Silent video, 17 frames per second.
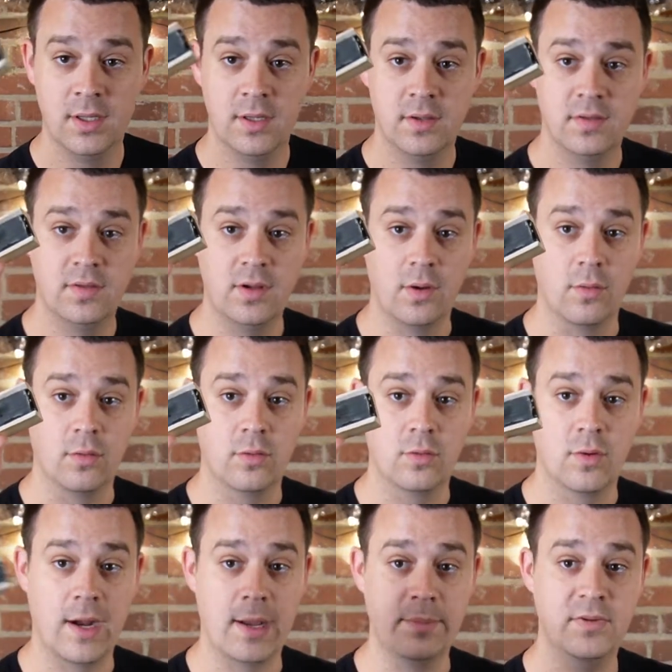So
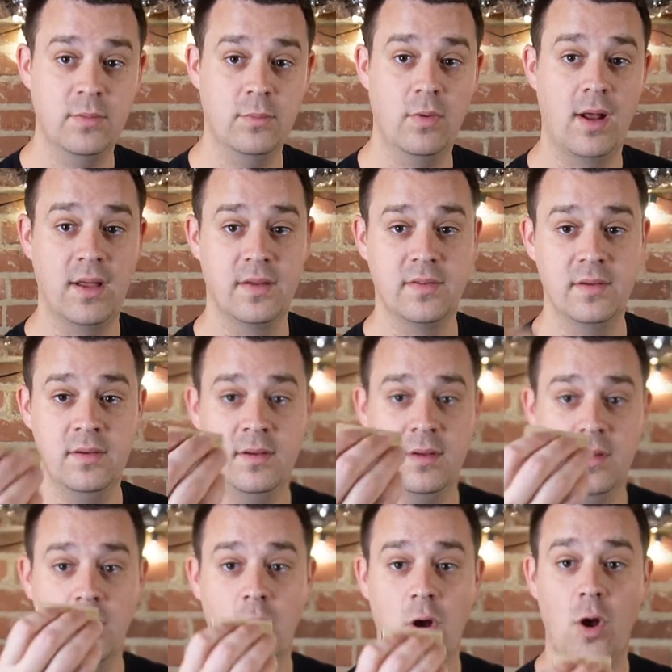grab some rosin,
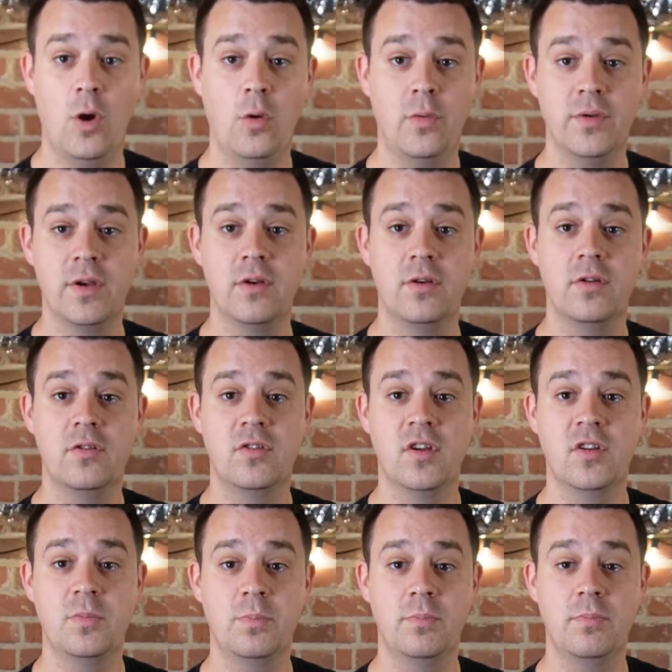hold it
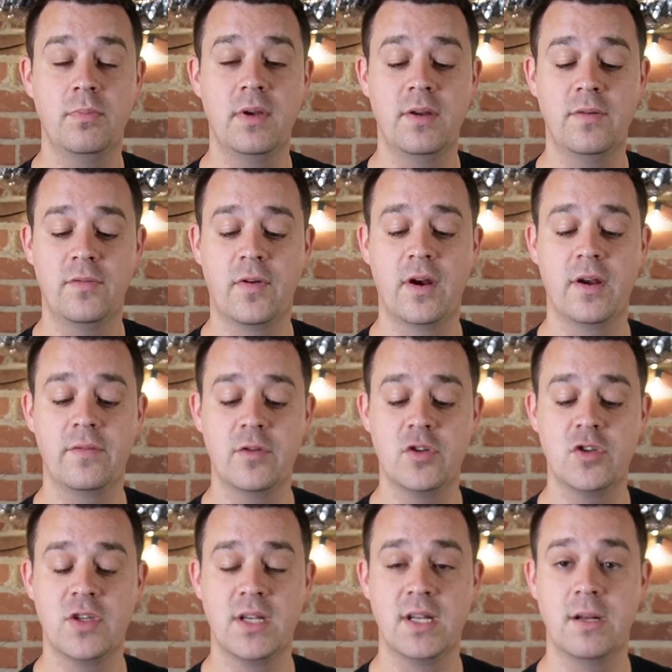just in front of your
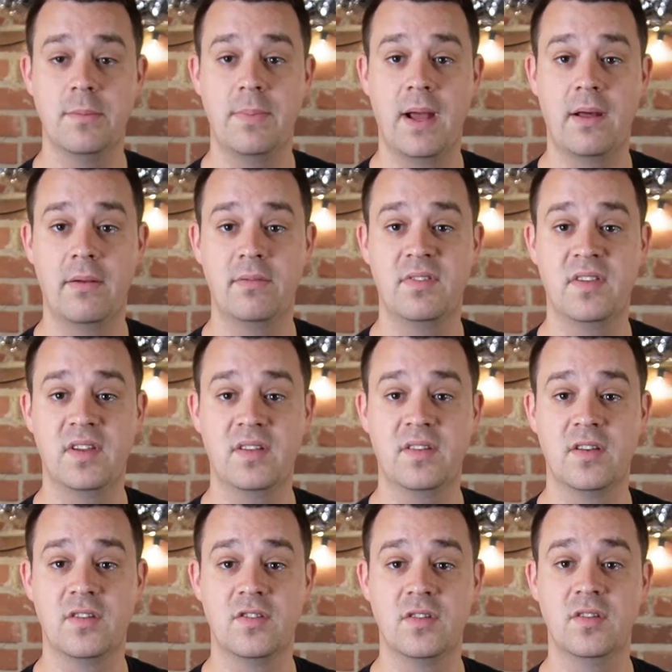chin about six
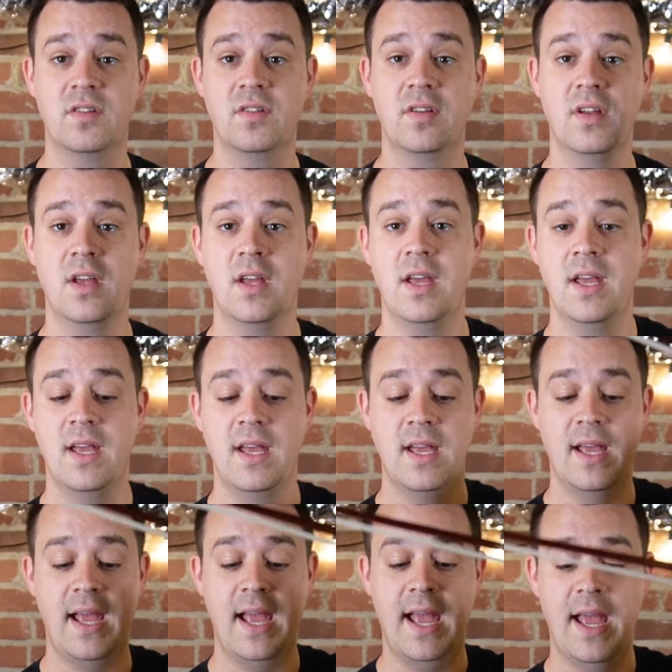inches
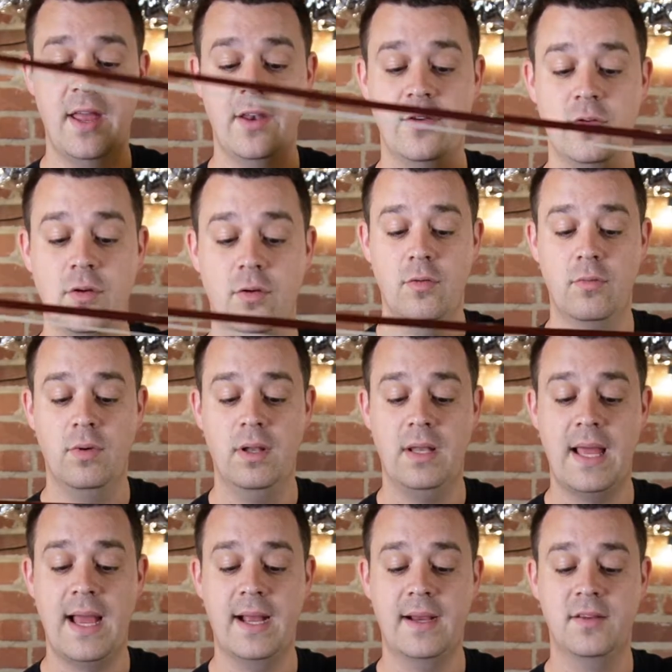and
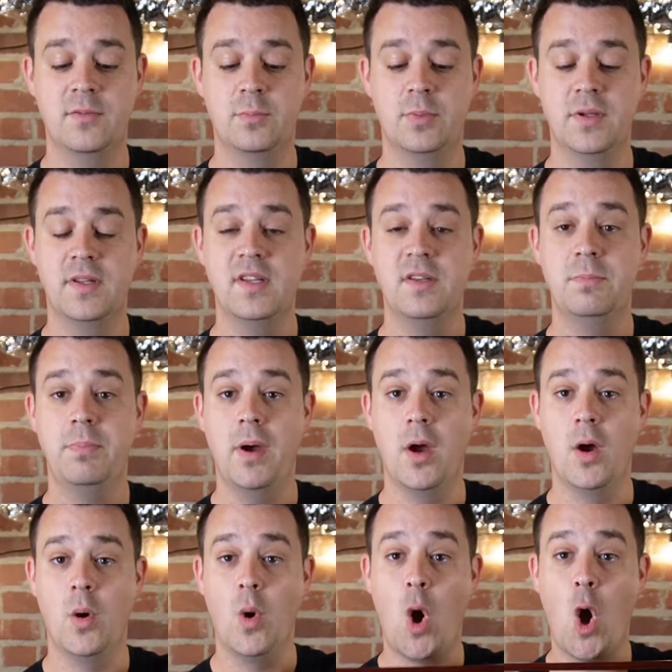relax, put this
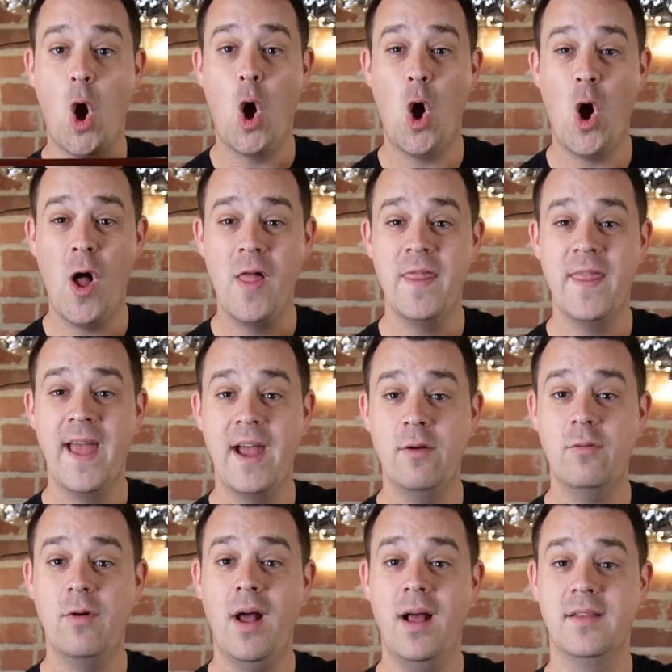bow on
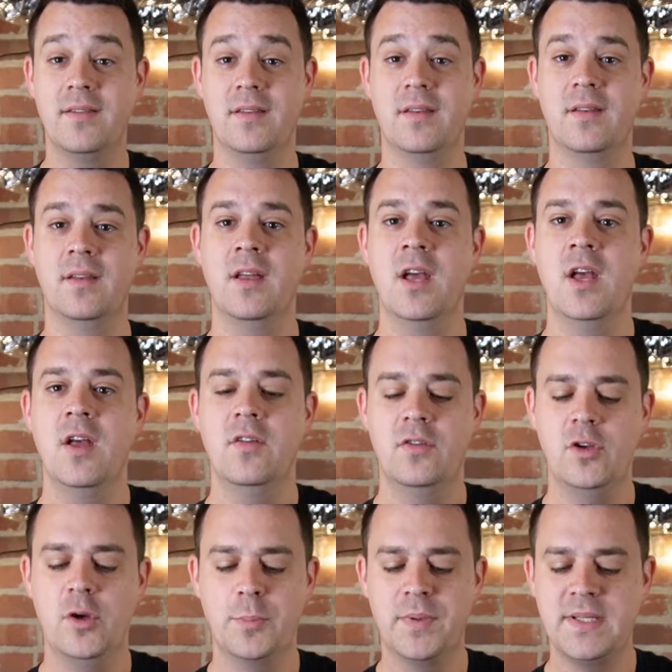that rosin.
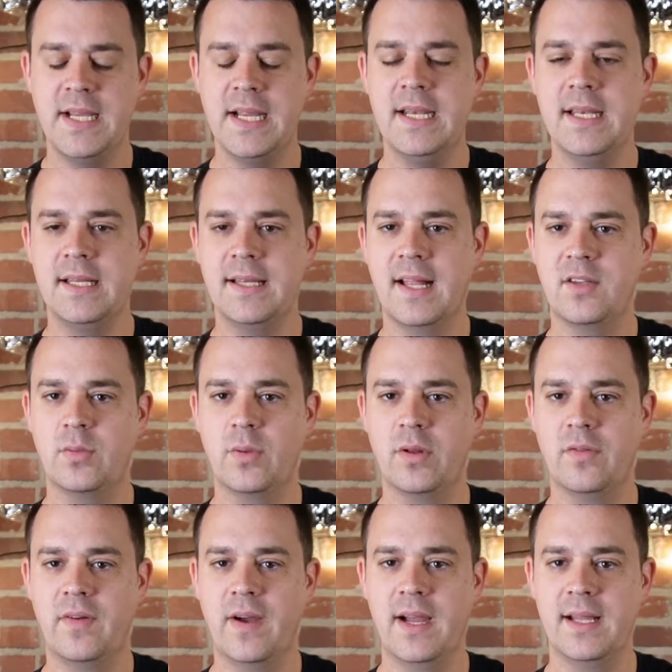So you're pretending that's where
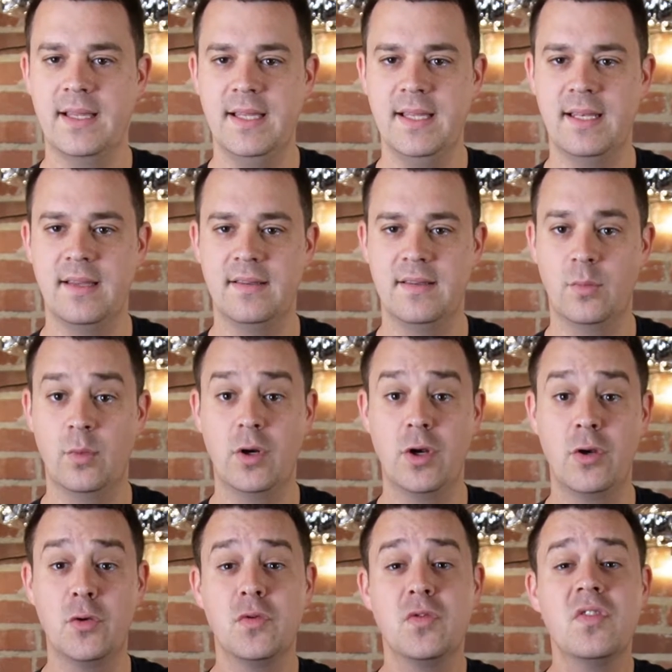the violin is. And we're
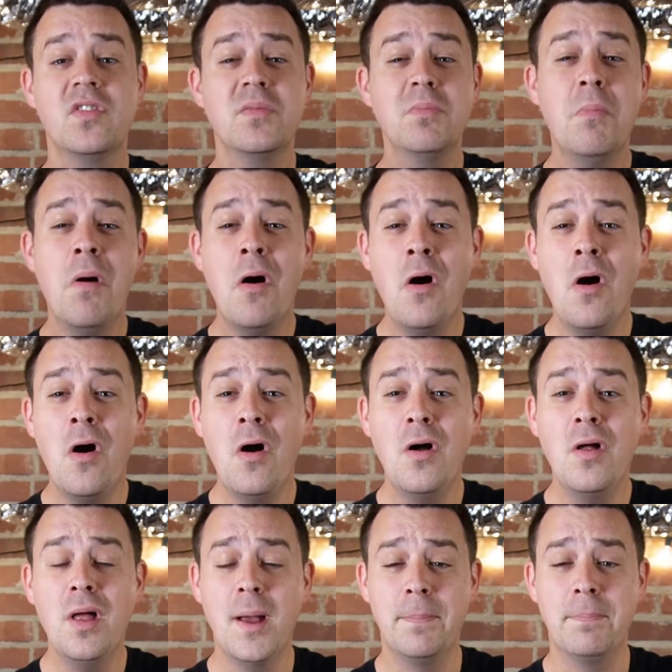gonna do
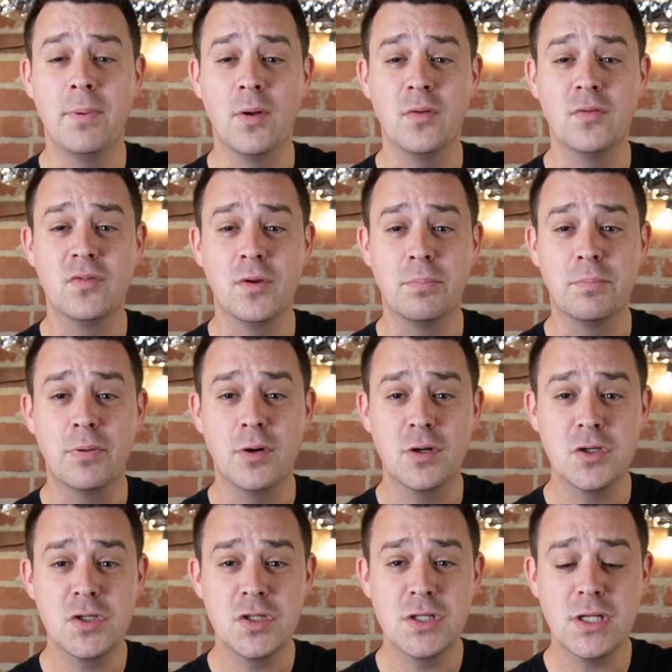small up bows. So
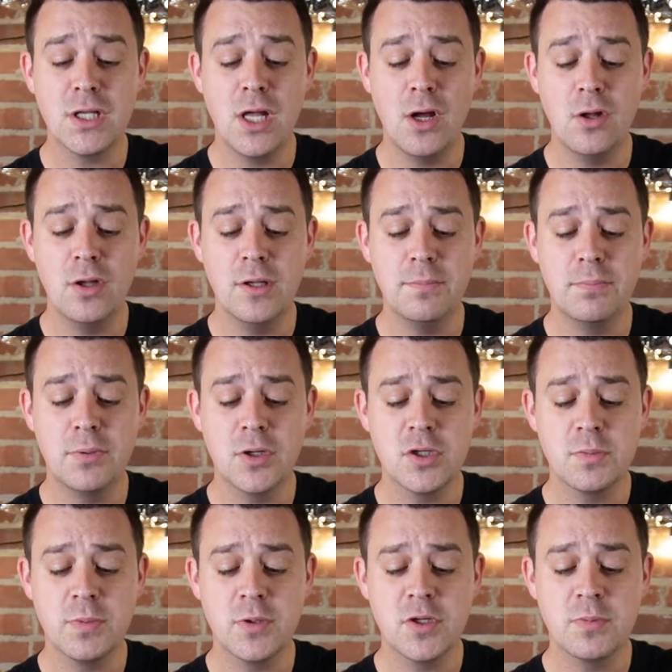push slowly,
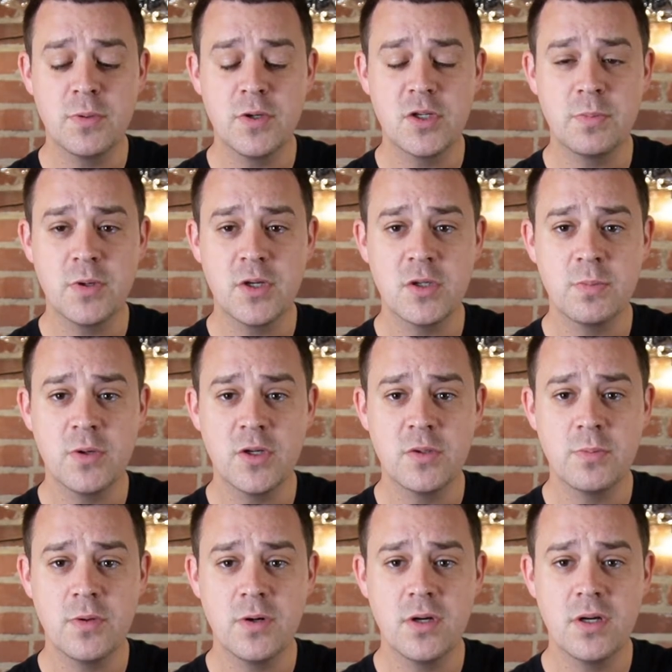push, push, push, push,
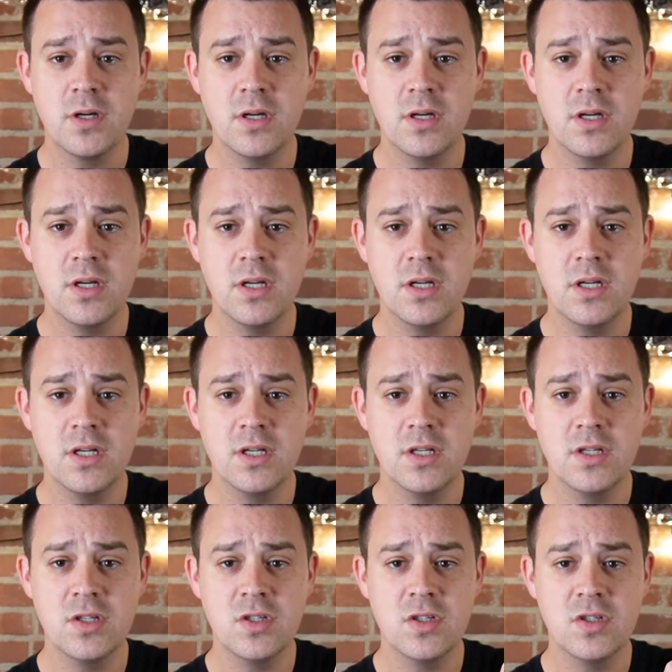push,
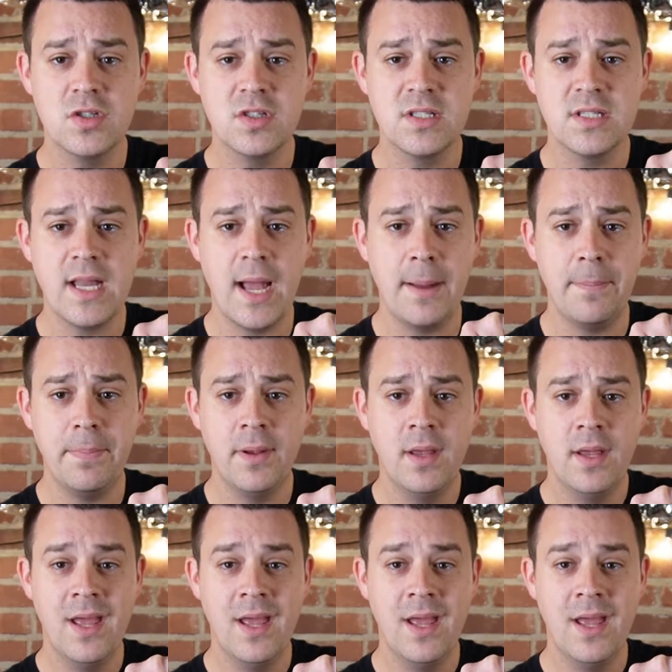push, stop.